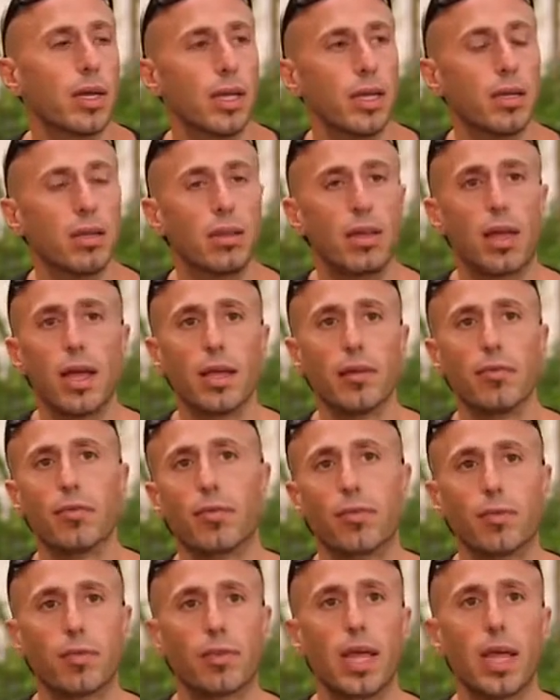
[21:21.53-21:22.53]
in a
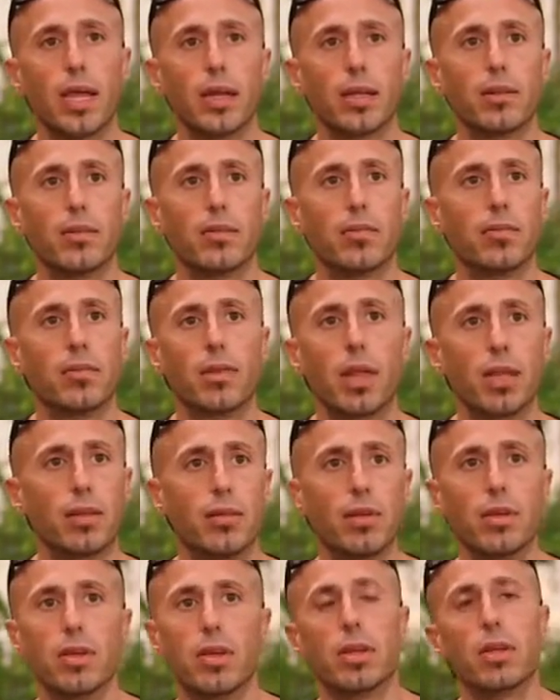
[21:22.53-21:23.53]
life that
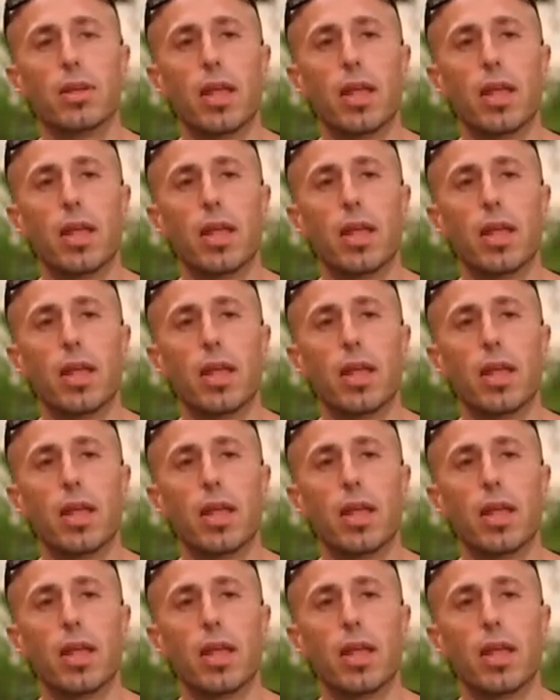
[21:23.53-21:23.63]
didn't